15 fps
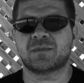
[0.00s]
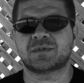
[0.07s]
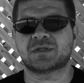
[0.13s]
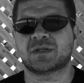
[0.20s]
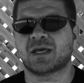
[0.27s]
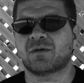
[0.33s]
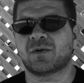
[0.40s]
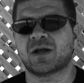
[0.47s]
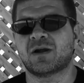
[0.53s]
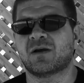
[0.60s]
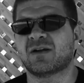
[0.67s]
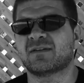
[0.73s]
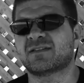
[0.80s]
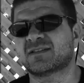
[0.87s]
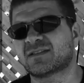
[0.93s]
so that way you
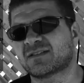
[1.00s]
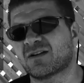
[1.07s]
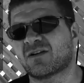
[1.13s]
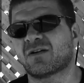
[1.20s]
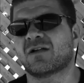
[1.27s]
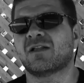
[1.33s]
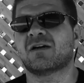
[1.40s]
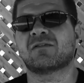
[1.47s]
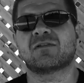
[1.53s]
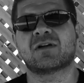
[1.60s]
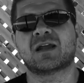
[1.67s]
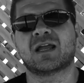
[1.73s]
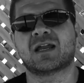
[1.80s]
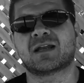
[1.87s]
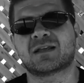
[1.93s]
don't have to start all over
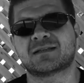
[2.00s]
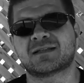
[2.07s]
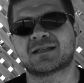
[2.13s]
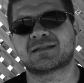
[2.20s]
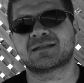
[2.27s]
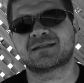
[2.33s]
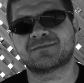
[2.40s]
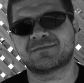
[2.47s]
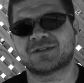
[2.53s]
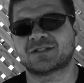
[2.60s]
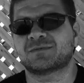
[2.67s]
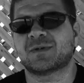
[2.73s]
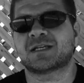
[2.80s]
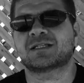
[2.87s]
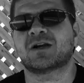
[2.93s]
again, because that's
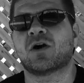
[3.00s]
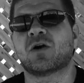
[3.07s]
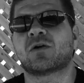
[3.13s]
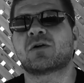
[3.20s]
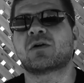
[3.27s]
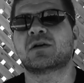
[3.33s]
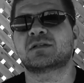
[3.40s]
just makes it harder,